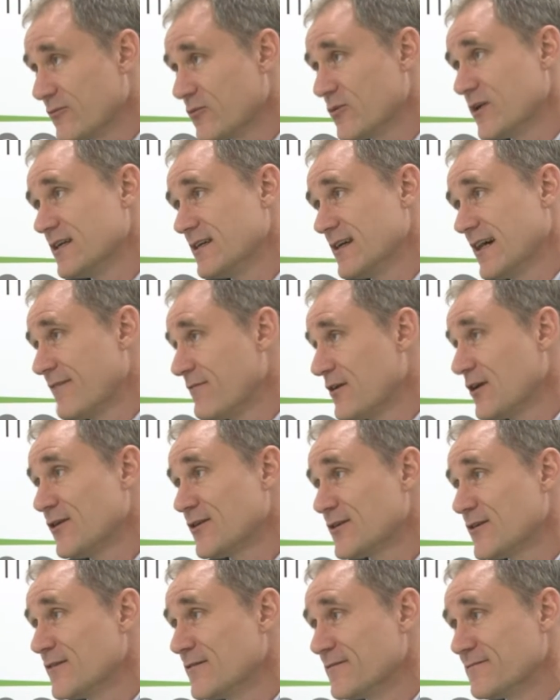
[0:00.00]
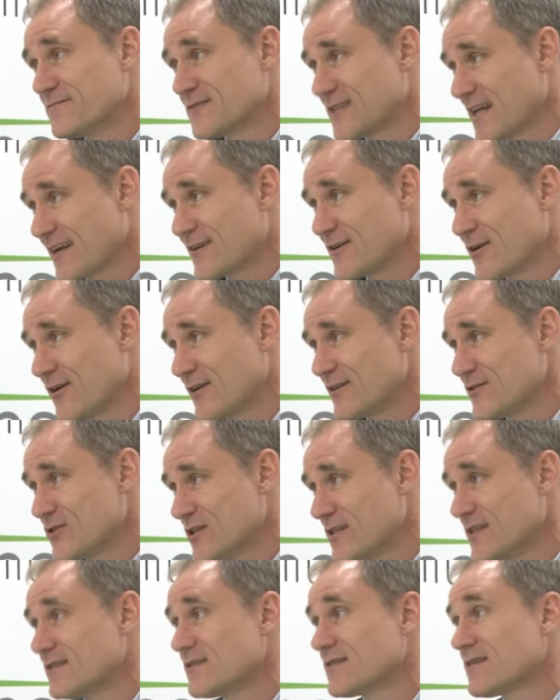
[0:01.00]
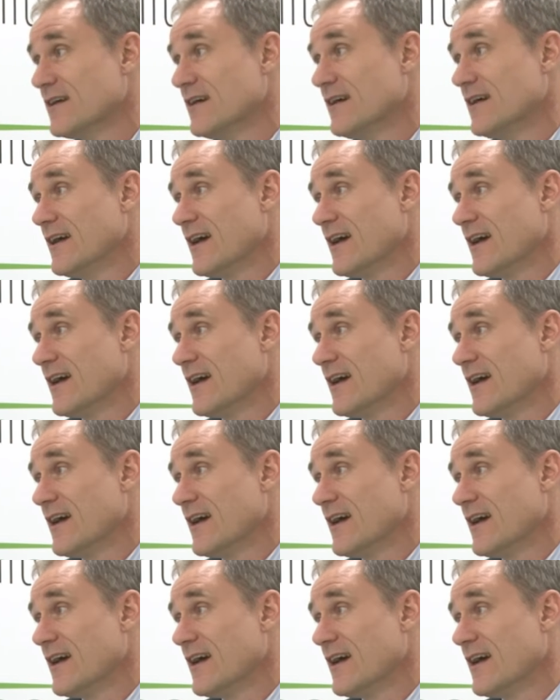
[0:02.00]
we have a lot of technologies,